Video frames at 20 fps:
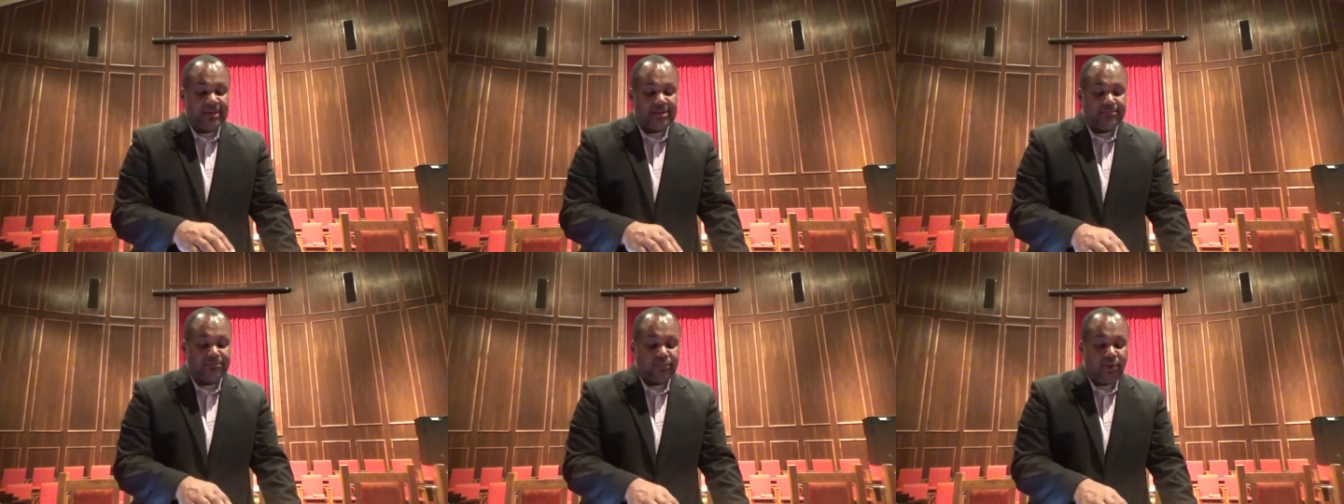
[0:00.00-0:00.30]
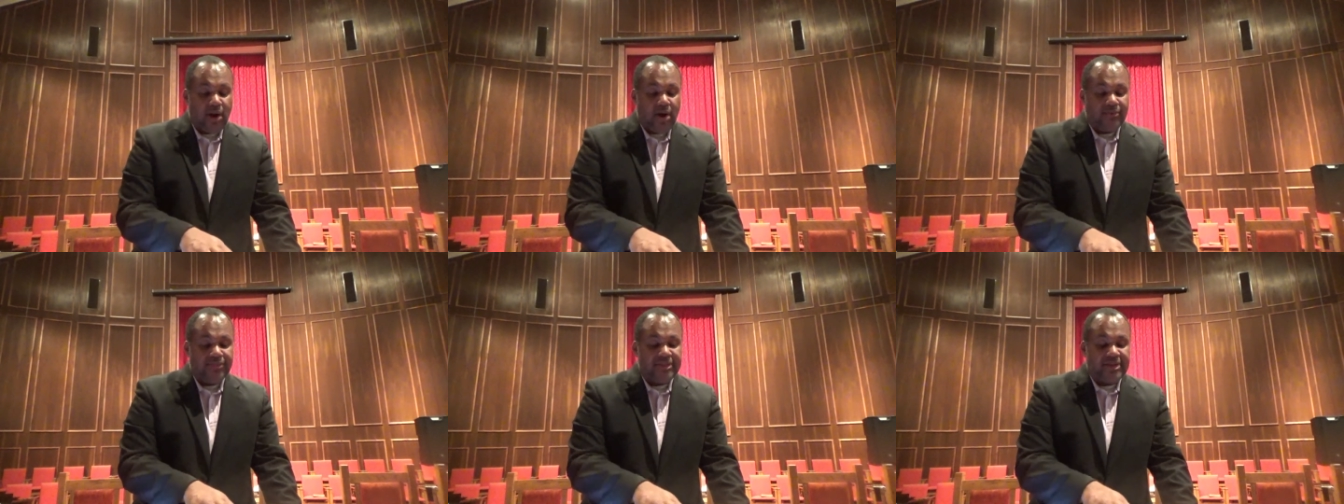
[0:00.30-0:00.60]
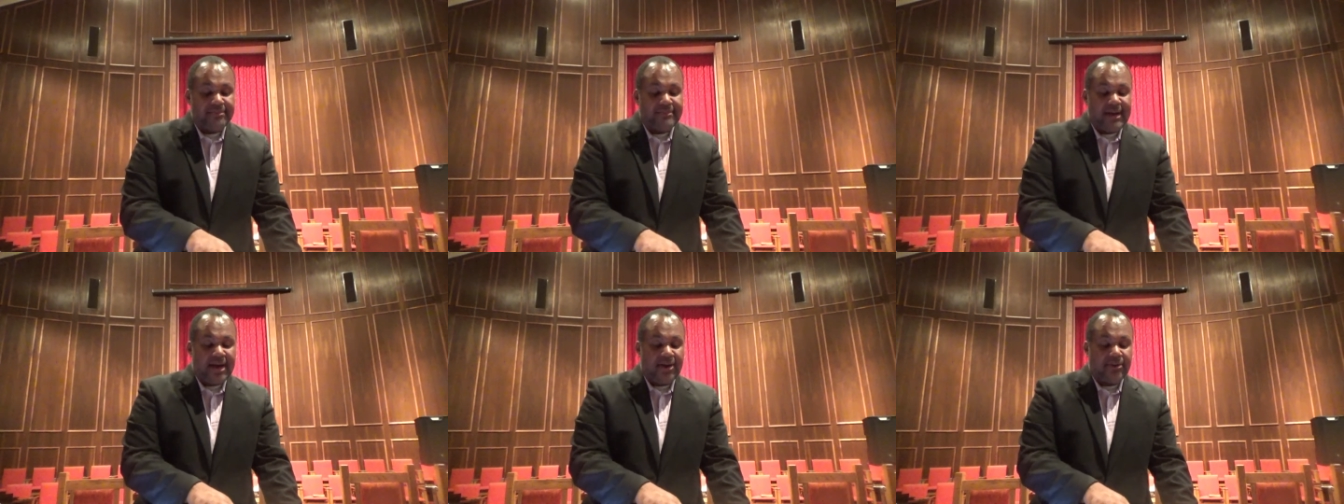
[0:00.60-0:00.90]
and brought
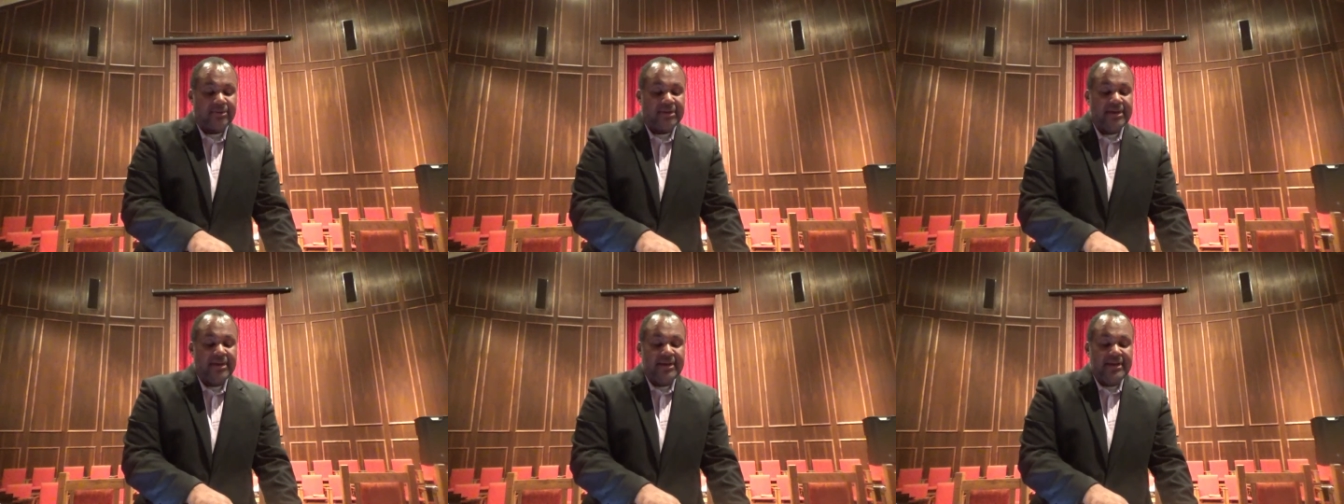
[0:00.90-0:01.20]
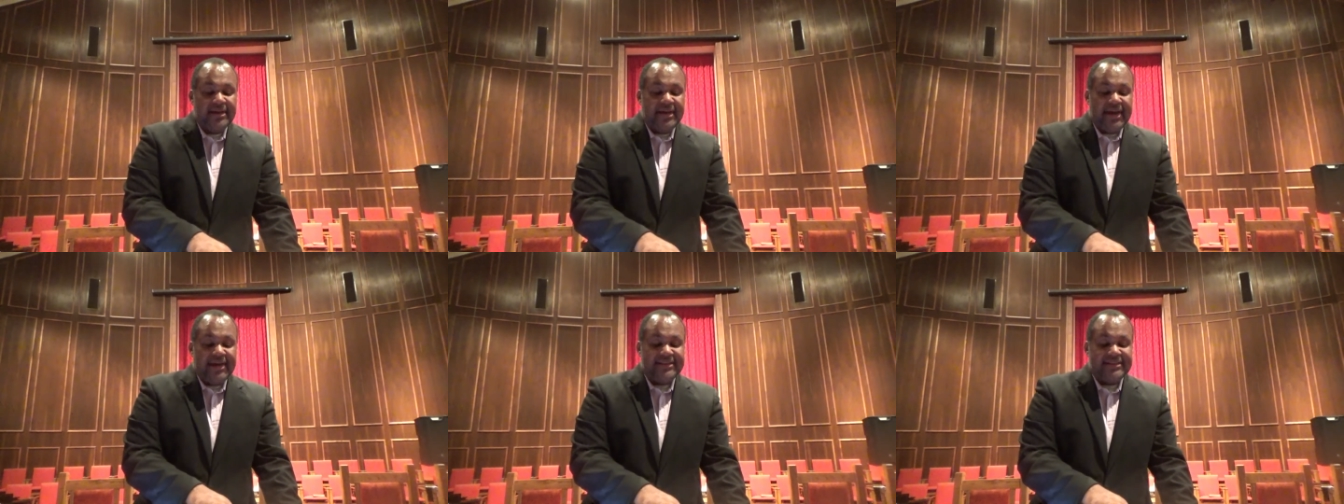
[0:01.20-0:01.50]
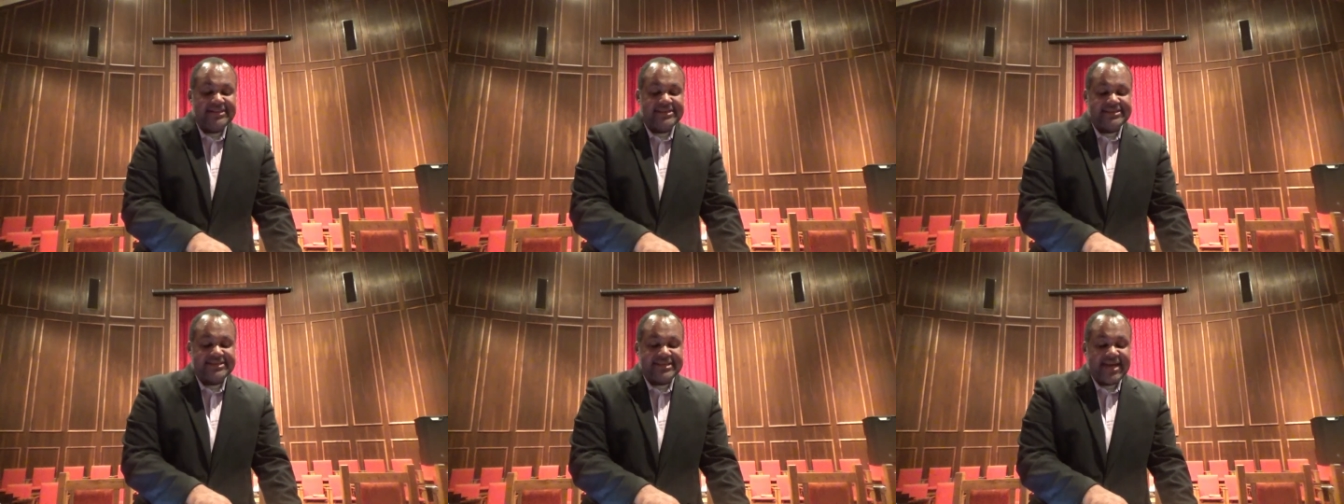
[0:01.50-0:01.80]
them out
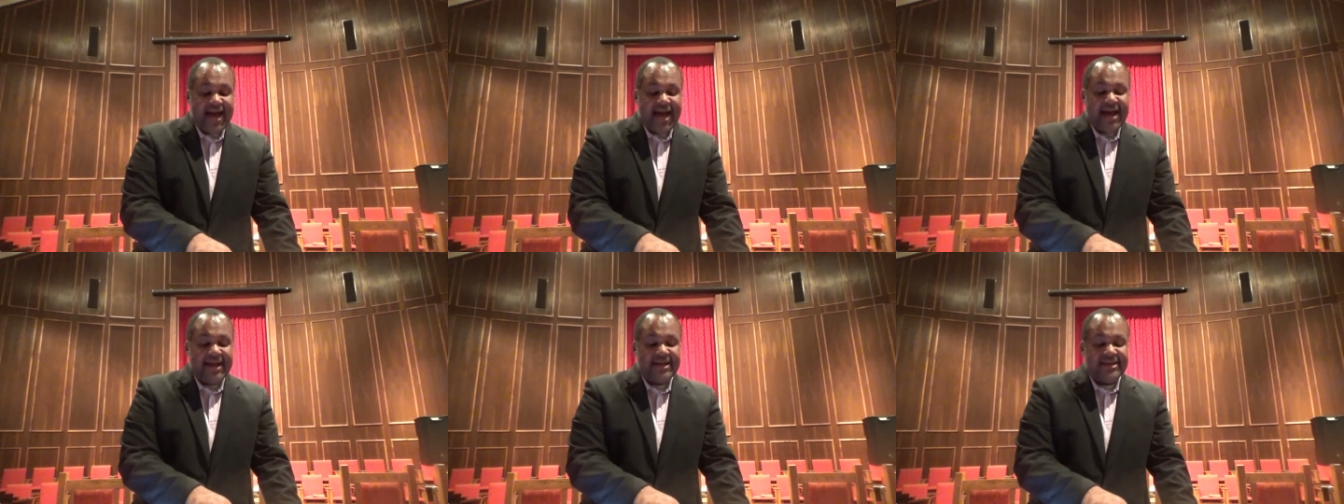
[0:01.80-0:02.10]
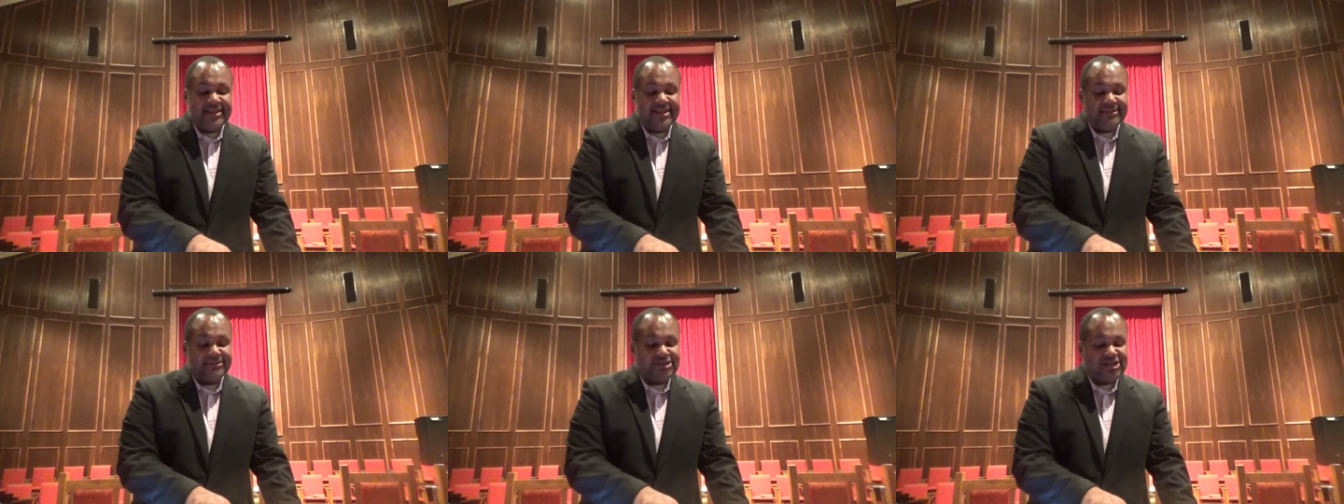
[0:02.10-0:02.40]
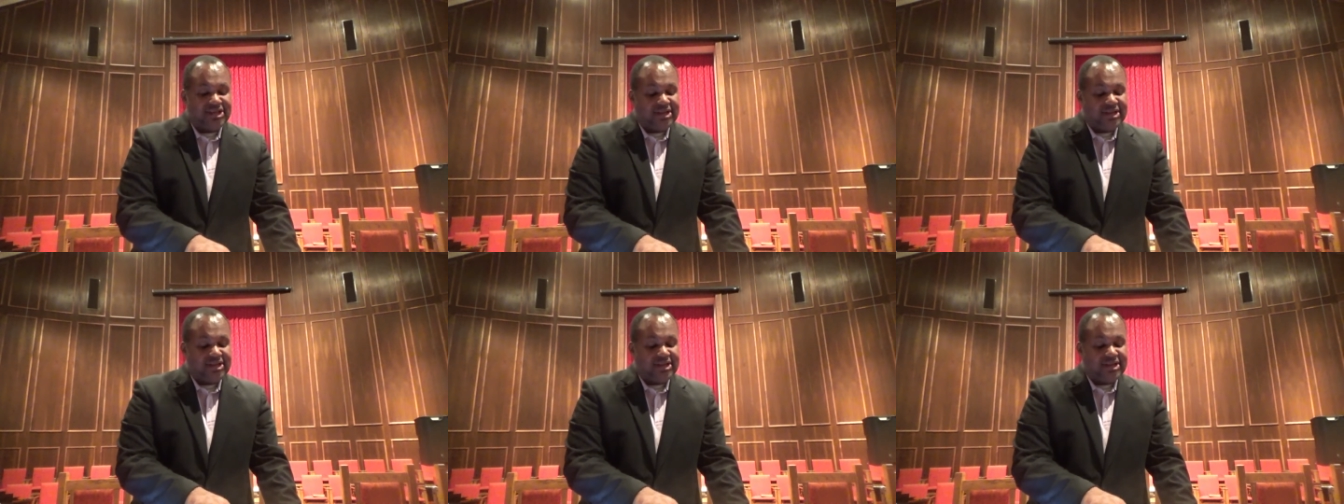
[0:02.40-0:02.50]
and desired them to